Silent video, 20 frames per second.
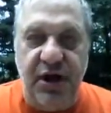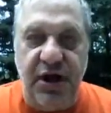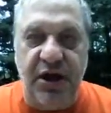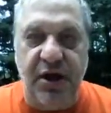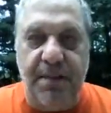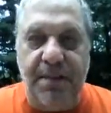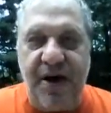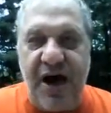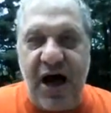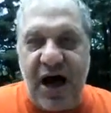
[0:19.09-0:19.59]

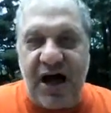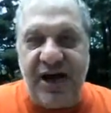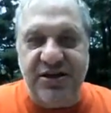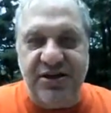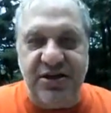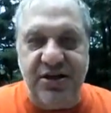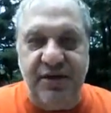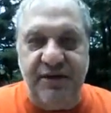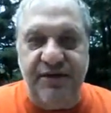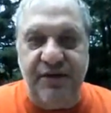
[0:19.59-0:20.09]
in a
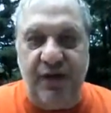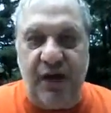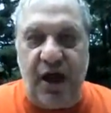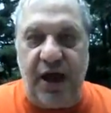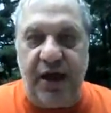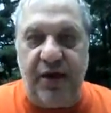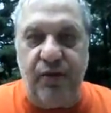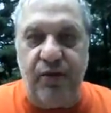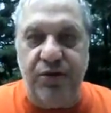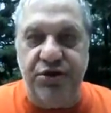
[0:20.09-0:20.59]
positive
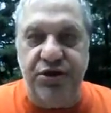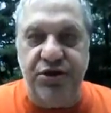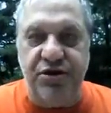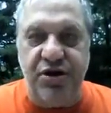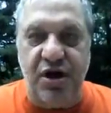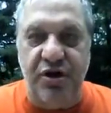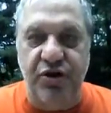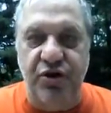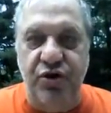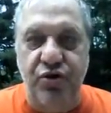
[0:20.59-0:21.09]
light, which is
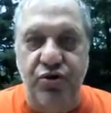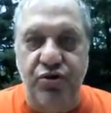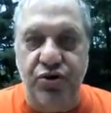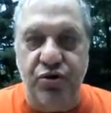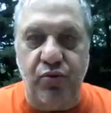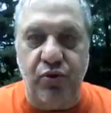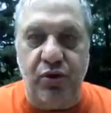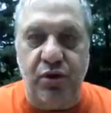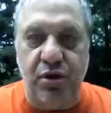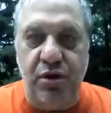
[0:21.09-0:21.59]

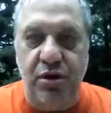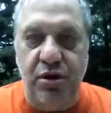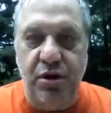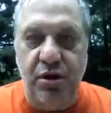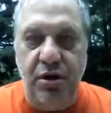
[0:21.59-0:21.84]
unusual.